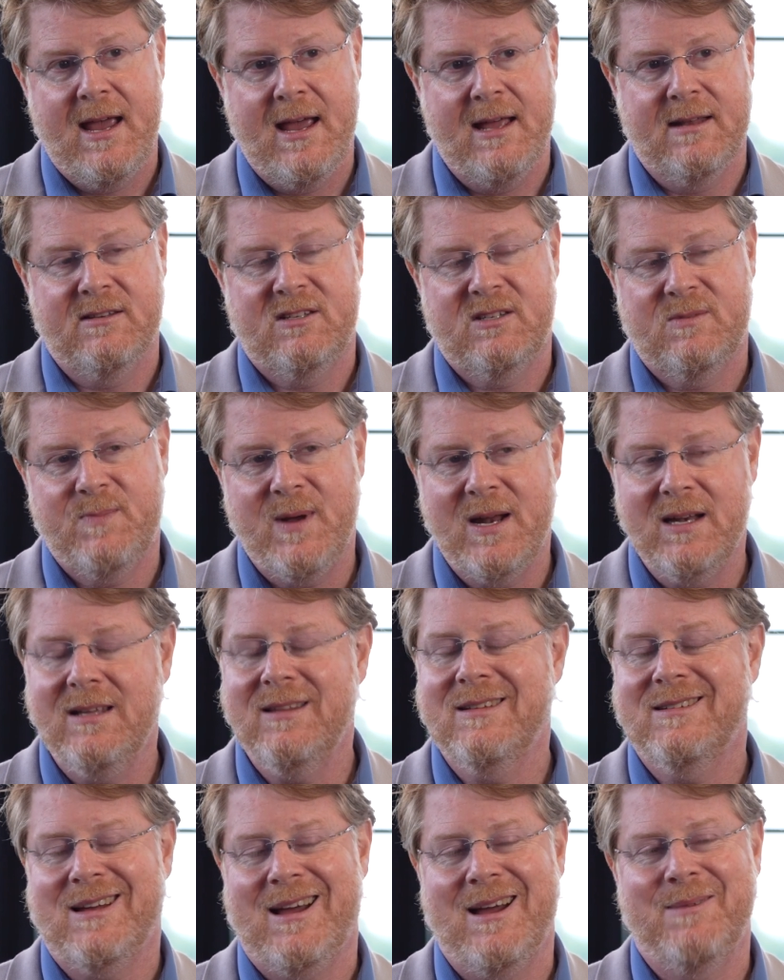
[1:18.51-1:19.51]
and
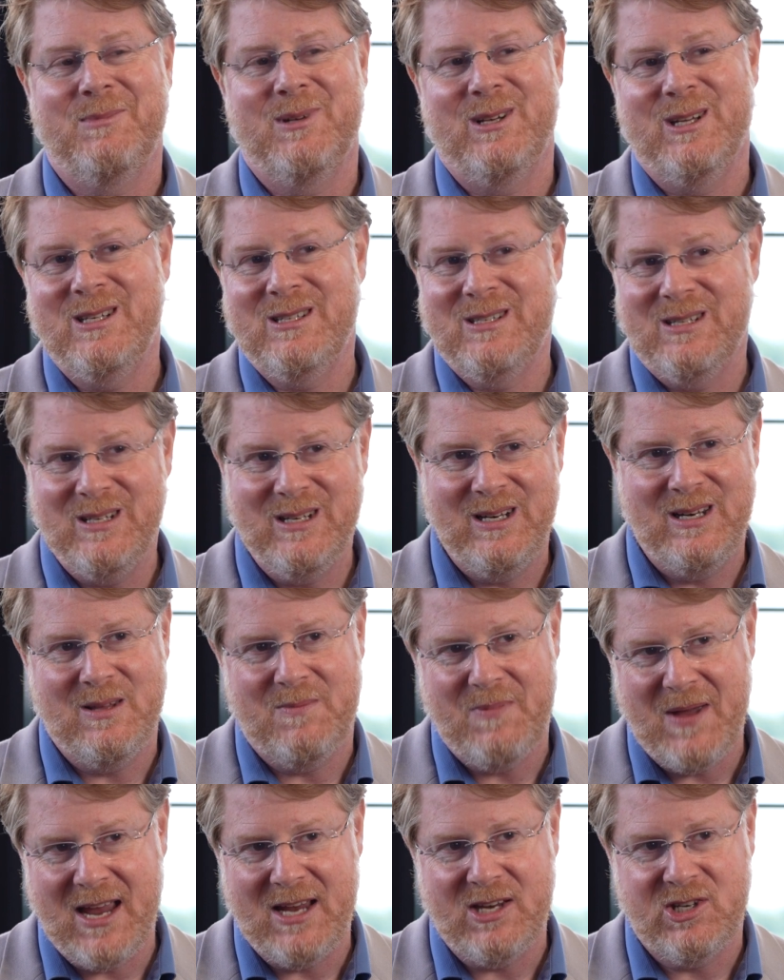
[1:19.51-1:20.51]
spending the time listening to
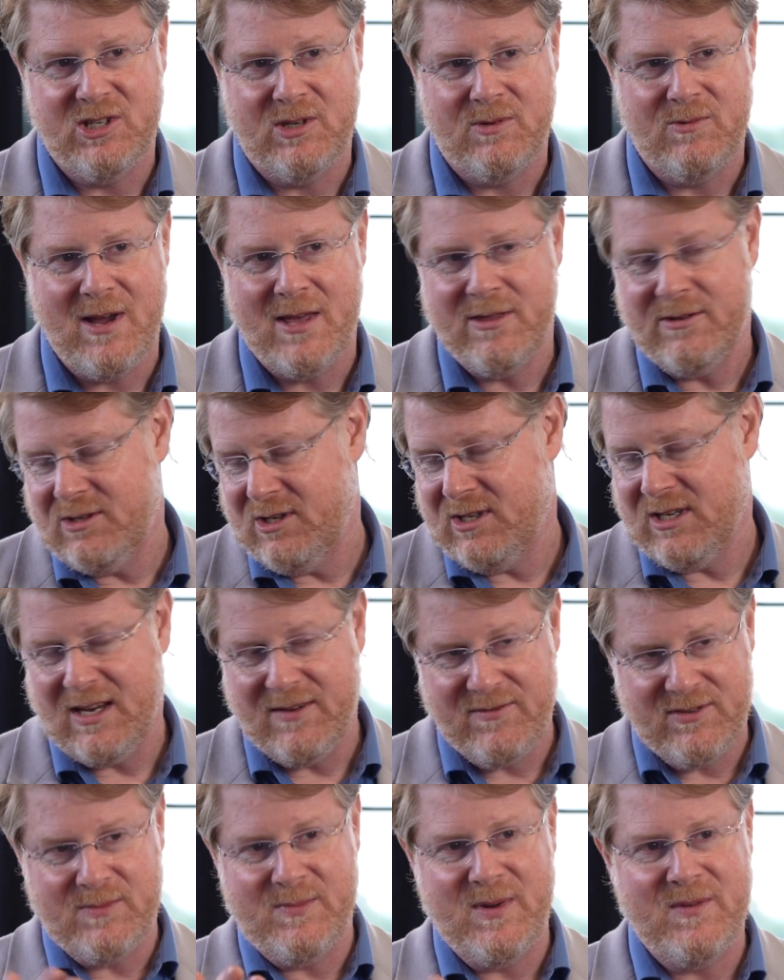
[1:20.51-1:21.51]
the patient rather than just
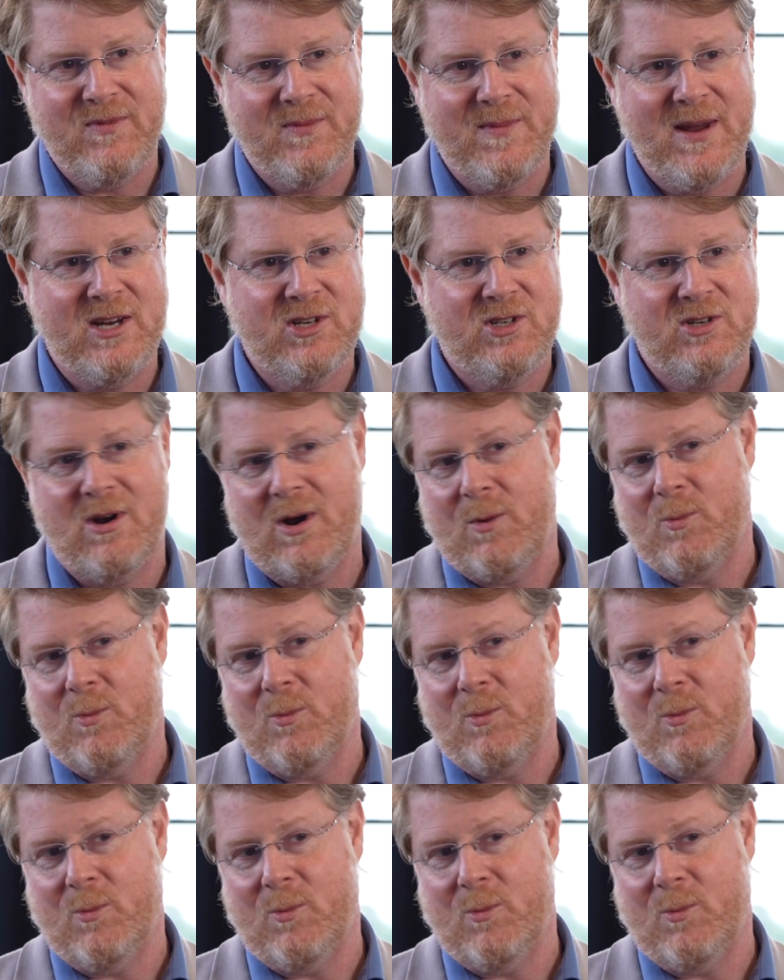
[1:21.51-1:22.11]
give some information,